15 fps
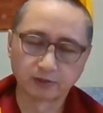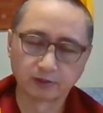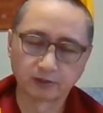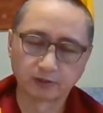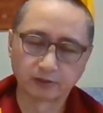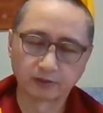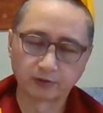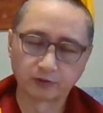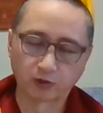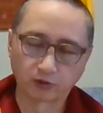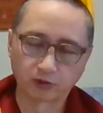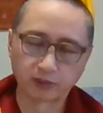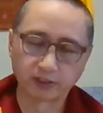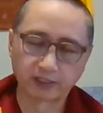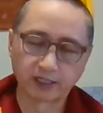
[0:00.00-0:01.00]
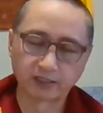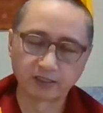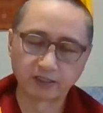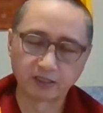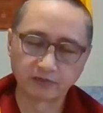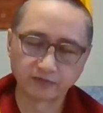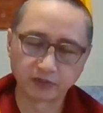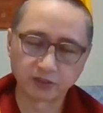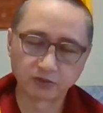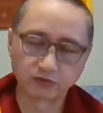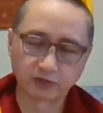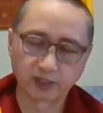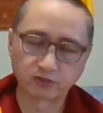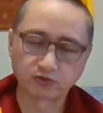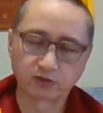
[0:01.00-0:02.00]
Not only that, even
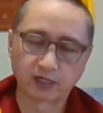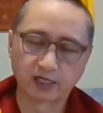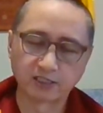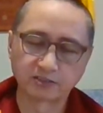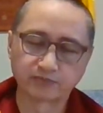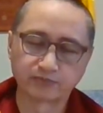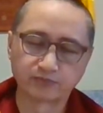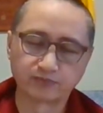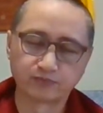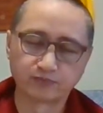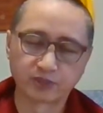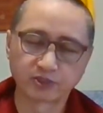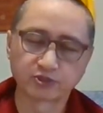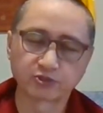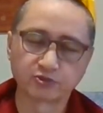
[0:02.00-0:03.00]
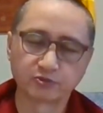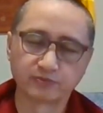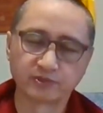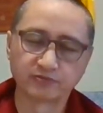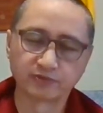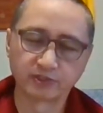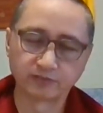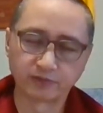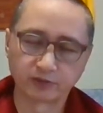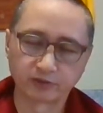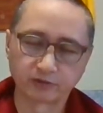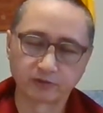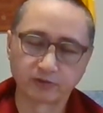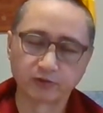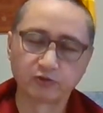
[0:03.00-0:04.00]
to actualize precious human
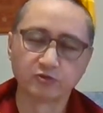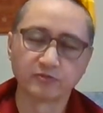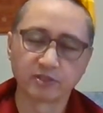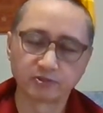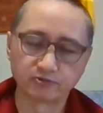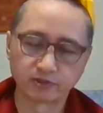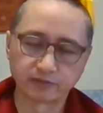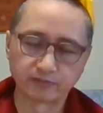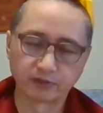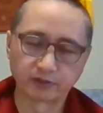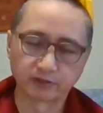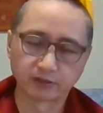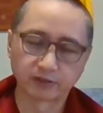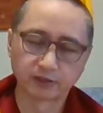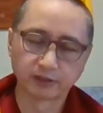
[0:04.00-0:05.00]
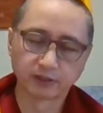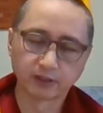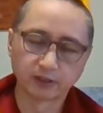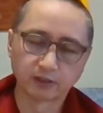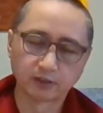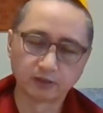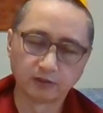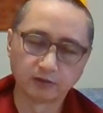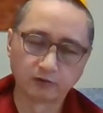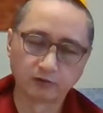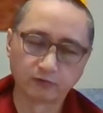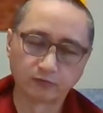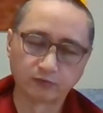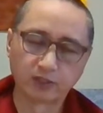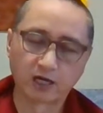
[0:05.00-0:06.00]
rebirth or human rebirth,
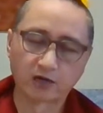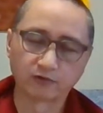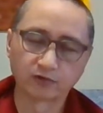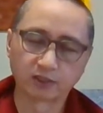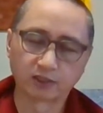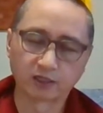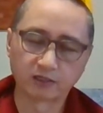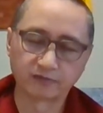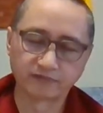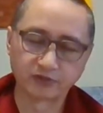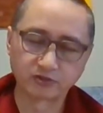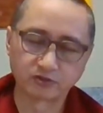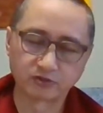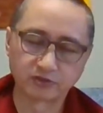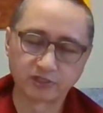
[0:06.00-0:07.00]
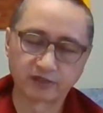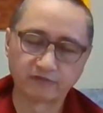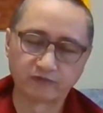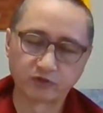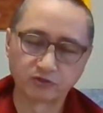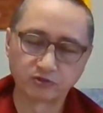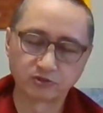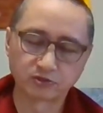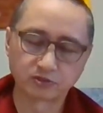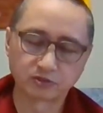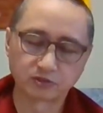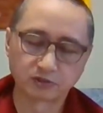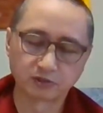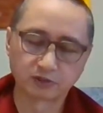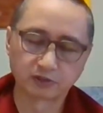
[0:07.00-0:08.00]
without the cultivation of 10
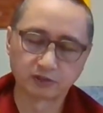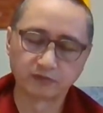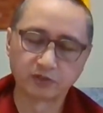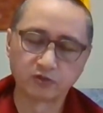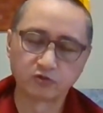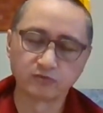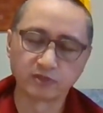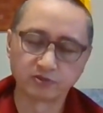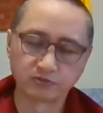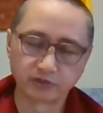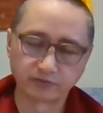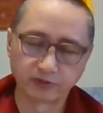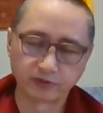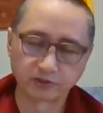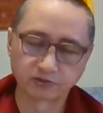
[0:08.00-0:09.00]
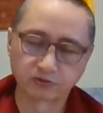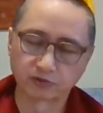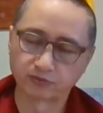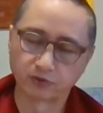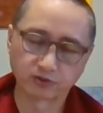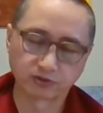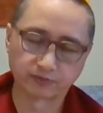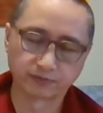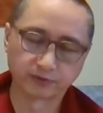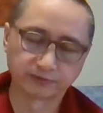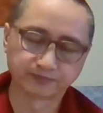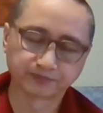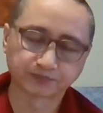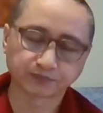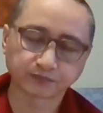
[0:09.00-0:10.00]
virtues, even human rebirth is not
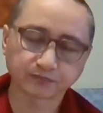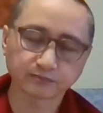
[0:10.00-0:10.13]
possible.